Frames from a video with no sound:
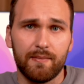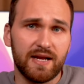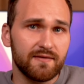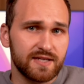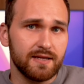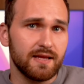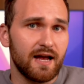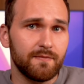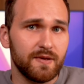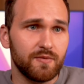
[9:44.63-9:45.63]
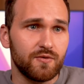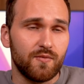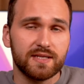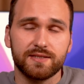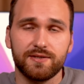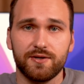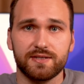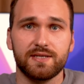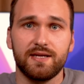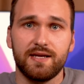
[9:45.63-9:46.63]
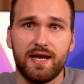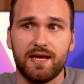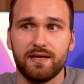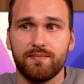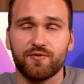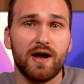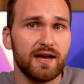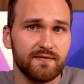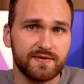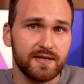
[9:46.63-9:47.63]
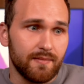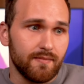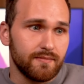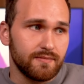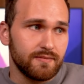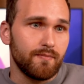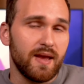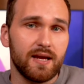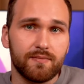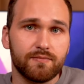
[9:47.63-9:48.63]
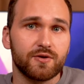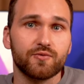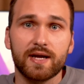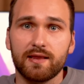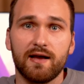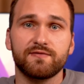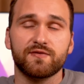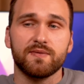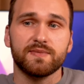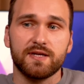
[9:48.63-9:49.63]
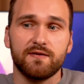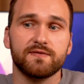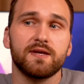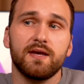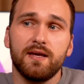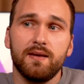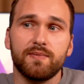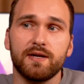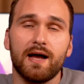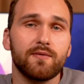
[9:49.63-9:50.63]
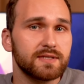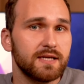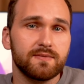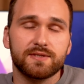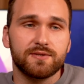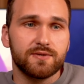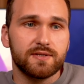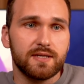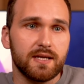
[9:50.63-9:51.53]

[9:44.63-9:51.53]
I mean, I've seen a lot of people who went to New York City and thrived and made great lives for themselves, but I wasn't able to do it.